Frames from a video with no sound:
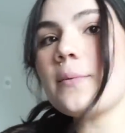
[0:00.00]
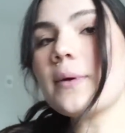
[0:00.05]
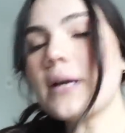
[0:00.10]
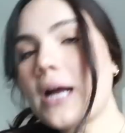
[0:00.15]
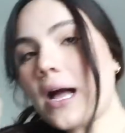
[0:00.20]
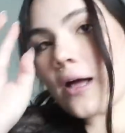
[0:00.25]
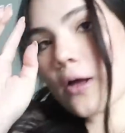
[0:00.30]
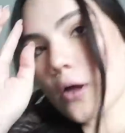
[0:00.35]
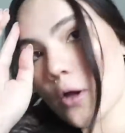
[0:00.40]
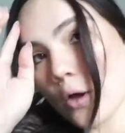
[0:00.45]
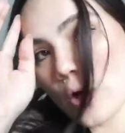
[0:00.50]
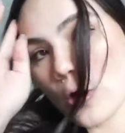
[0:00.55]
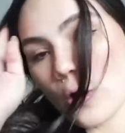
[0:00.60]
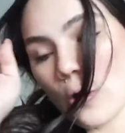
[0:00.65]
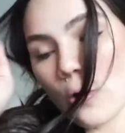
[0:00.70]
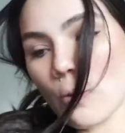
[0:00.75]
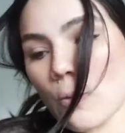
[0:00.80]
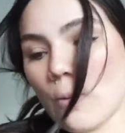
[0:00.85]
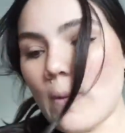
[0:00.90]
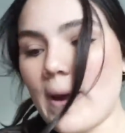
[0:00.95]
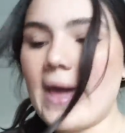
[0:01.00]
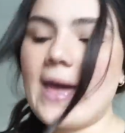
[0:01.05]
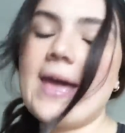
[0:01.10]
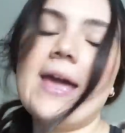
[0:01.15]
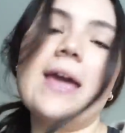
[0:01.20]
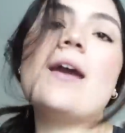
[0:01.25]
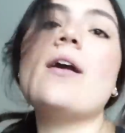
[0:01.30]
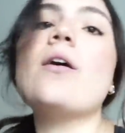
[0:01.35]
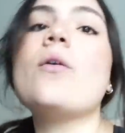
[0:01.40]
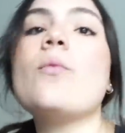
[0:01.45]
we got
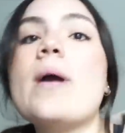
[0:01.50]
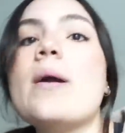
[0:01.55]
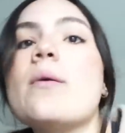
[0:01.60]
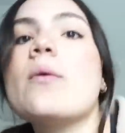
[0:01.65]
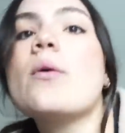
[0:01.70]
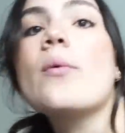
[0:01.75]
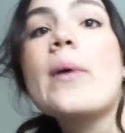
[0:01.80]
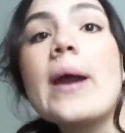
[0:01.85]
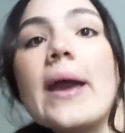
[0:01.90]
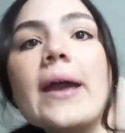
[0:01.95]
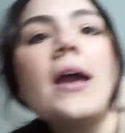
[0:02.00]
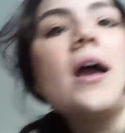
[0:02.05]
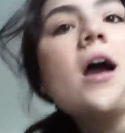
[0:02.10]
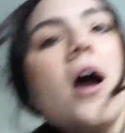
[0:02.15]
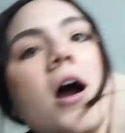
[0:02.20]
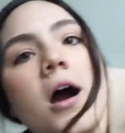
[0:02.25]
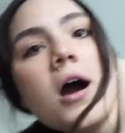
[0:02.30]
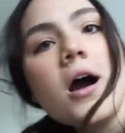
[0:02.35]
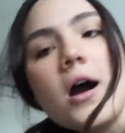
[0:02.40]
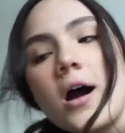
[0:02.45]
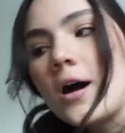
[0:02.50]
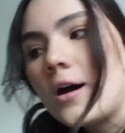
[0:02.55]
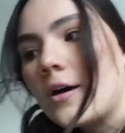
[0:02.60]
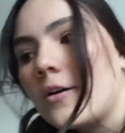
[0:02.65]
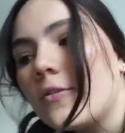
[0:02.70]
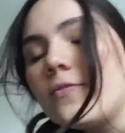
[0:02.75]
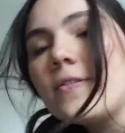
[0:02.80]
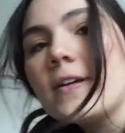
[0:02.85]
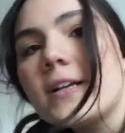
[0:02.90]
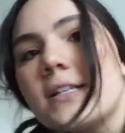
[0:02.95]
way
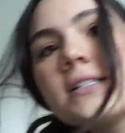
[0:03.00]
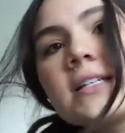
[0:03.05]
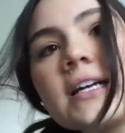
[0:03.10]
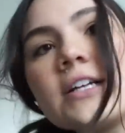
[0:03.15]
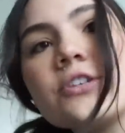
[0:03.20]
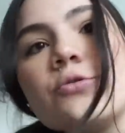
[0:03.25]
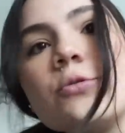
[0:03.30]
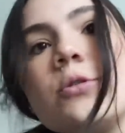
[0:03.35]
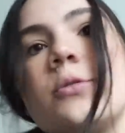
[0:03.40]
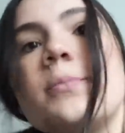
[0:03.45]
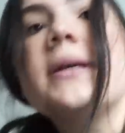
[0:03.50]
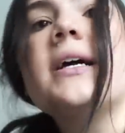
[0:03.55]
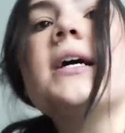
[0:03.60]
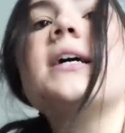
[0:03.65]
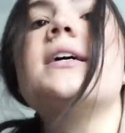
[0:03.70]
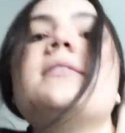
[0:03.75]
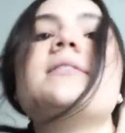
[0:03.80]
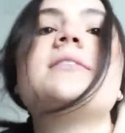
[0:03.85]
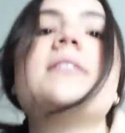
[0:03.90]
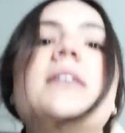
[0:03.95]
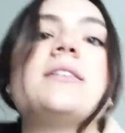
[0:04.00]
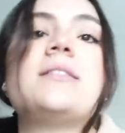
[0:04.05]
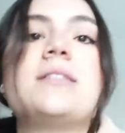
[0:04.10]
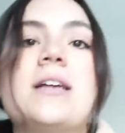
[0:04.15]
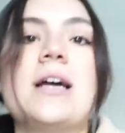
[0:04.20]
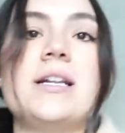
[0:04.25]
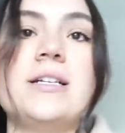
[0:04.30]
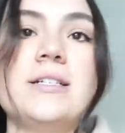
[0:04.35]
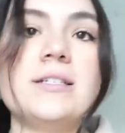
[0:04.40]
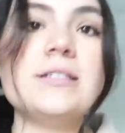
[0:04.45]
off schedule because
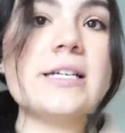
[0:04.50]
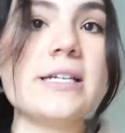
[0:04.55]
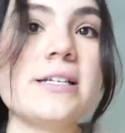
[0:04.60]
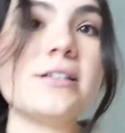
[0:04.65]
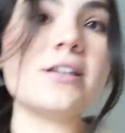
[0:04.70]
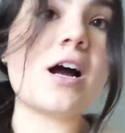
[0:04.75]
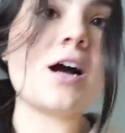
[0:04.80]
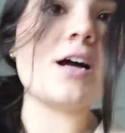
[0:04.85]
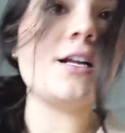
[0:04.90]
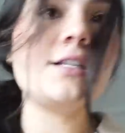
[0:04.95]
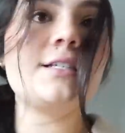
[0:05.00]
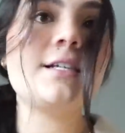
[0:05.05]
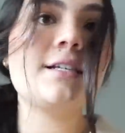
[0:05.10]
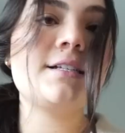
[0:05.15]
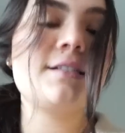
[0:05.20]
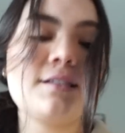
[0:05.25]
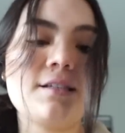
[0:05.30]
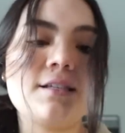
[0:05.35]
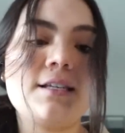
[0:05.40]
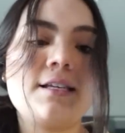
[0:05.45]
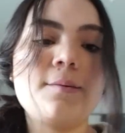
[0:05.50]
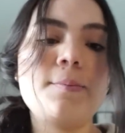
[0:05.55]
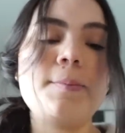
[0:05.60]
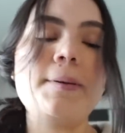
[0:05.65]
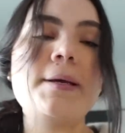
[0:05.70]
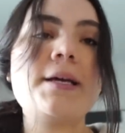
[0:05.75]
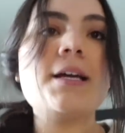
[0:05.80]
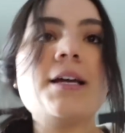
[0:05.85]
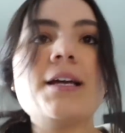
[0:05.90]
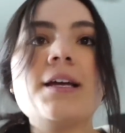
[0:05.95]
Sutton did not sleep
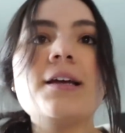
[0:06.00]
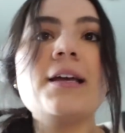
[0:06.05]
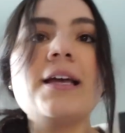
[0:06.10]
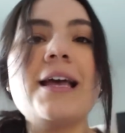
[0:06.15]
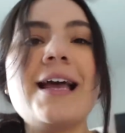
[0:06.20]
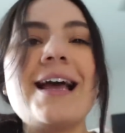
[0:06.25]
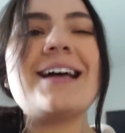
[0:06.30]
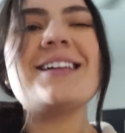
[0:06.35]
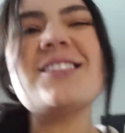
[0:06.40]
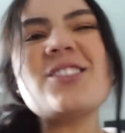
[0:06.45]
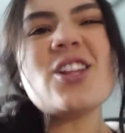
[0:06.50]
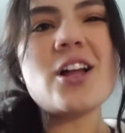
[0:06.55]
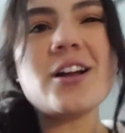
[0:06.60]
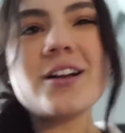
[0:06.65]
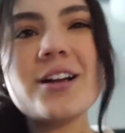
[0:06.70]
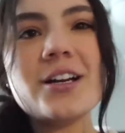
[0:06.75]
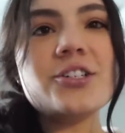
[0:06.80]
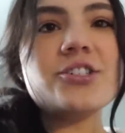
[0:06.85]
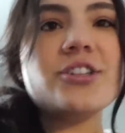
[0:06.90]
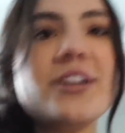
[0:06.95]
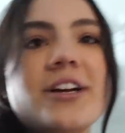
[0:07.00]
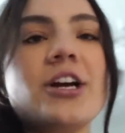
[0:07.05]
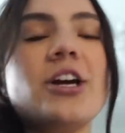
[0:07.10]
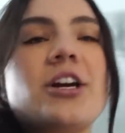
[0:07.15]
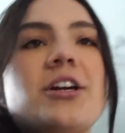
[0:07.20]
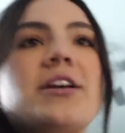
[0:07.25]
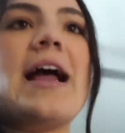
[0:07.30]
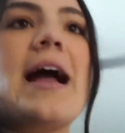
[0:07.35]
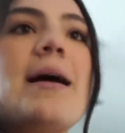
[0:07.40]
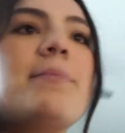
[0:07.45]
as long during
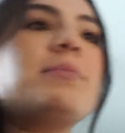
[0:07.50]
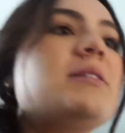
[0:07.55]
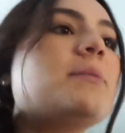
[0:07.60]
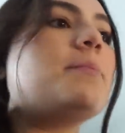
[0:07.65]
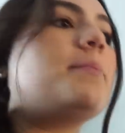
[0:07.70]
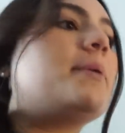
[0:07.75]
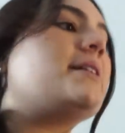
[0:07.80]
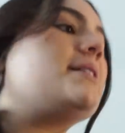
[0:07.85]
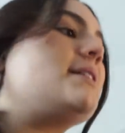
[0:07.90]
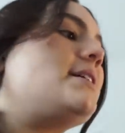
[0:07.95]
her naps, but